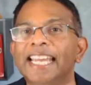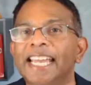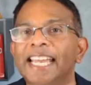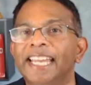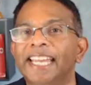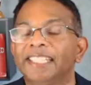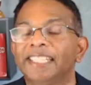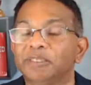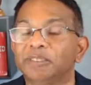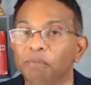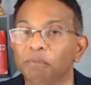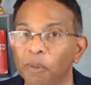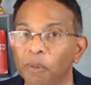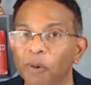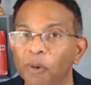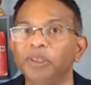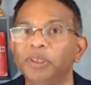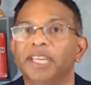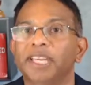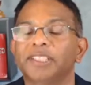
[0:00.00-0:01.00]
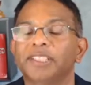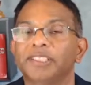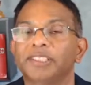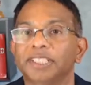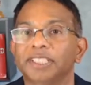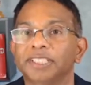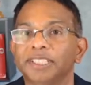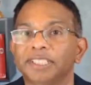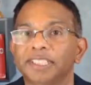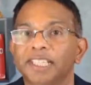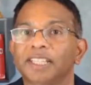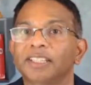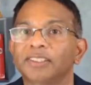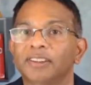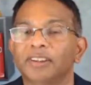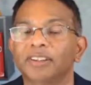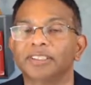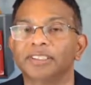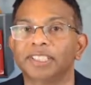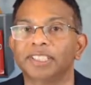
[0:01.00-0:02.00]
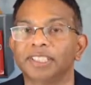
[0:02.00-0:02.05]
it's more than just technology.